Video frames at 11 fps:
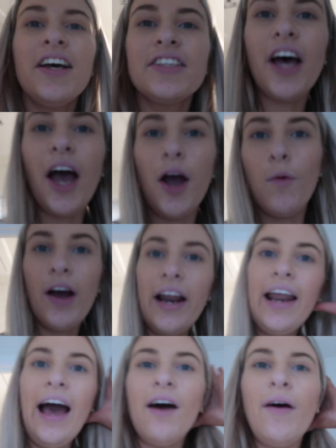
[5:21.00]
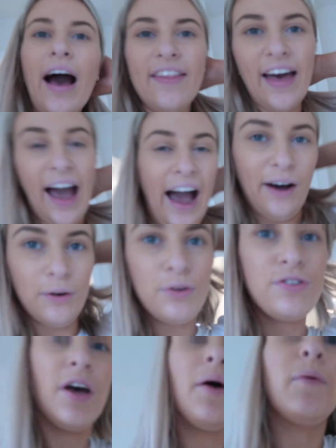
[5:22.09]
So, we're now at the house.